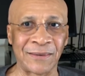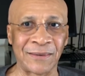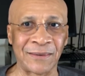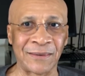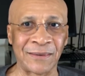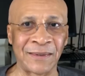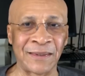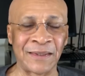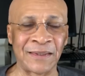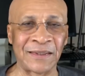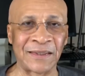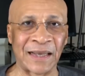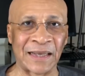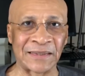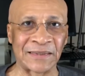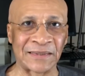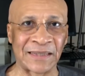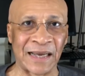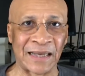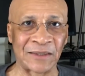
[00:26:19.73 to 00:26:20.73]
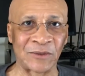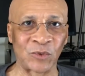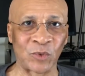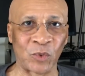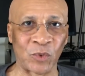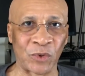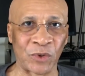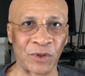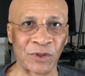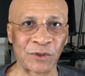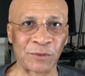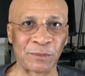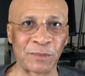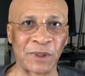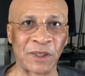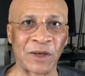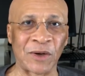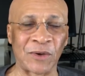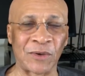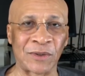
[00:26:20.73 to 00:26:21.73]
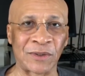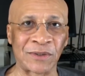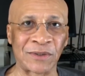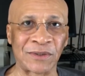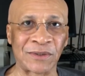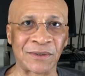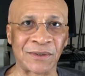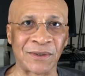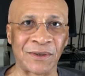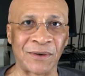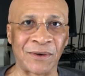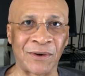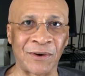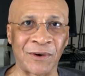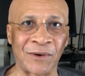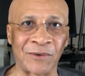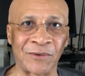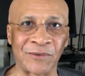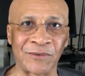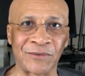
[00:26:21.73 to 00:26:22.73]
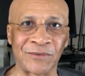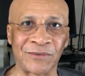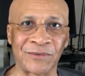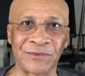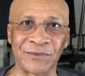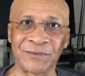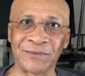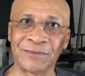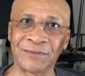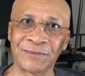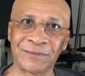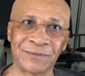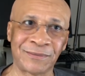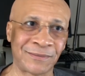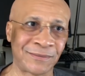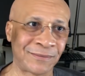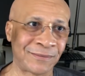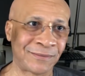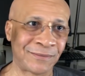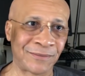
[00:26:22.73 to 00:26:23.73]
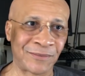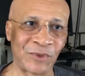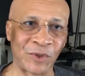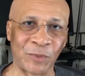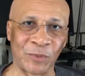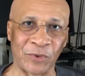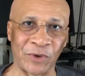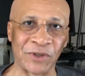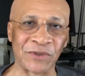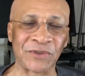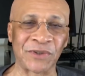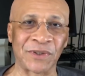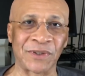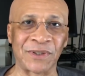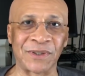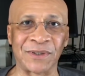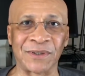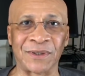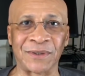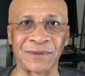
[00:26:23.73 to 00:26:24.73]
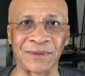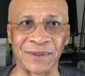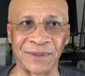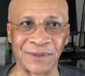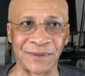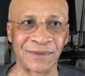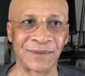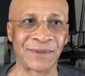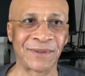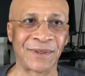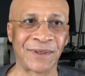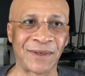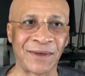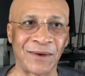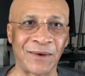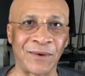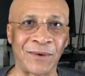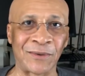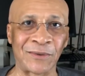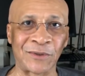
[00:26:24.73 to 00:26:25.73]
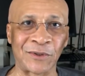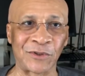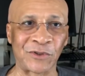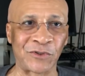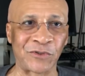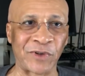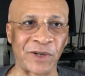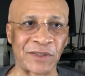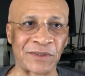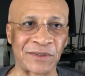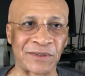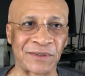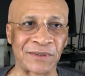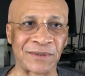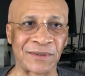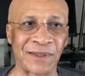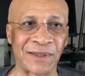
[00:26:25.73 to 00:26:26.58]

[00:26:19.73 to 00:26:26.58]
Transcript: it has gotten worse because of the pressure he's under, all the stress.